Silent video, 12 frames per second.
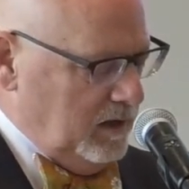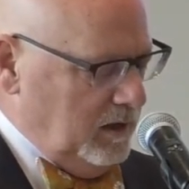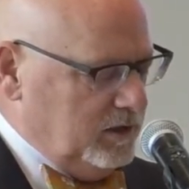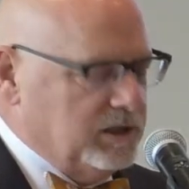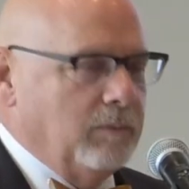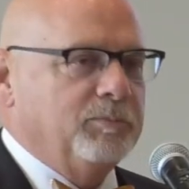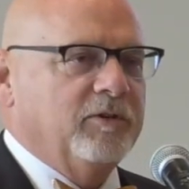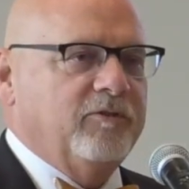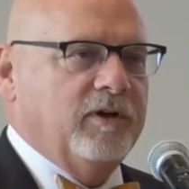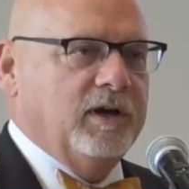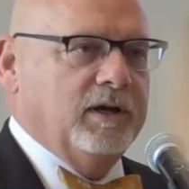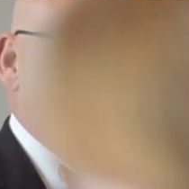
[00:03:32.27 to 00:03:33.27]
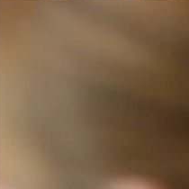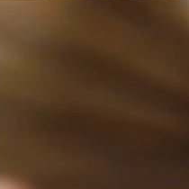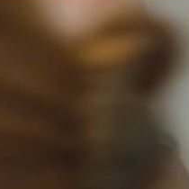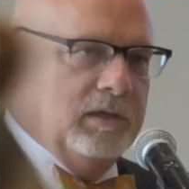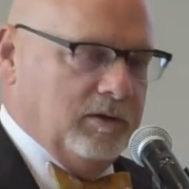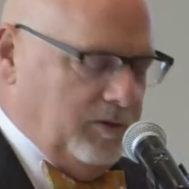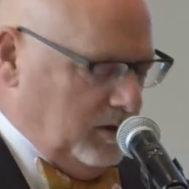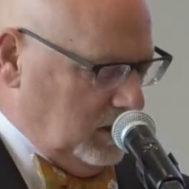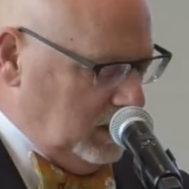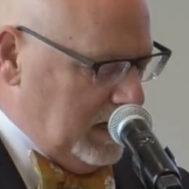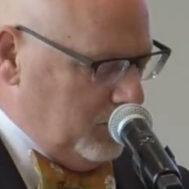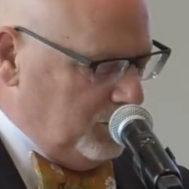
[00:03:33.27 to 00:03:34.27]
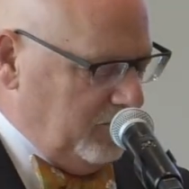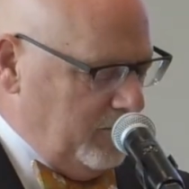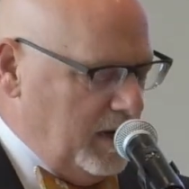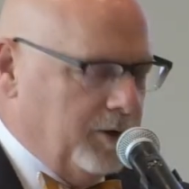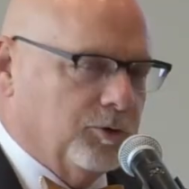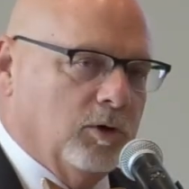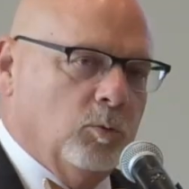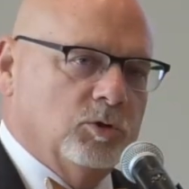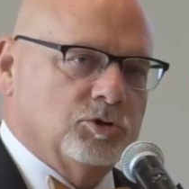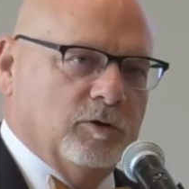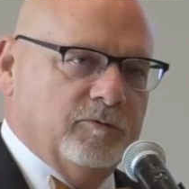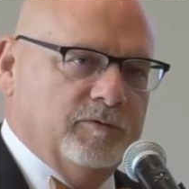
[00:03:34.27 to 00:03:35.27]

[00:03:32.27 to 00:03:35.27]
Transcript: exemplifies the collaborative manner in which our